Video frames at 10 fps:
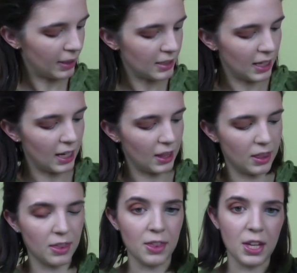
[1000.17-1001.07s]
going to take
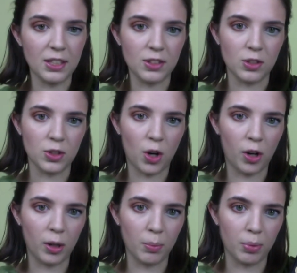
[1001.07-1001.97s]
this
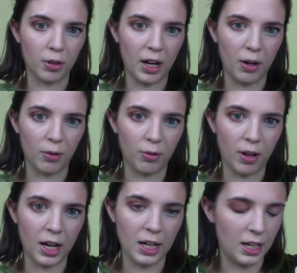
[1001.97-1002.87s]
dark brown
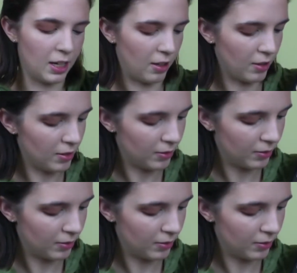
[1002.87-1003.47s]
right here,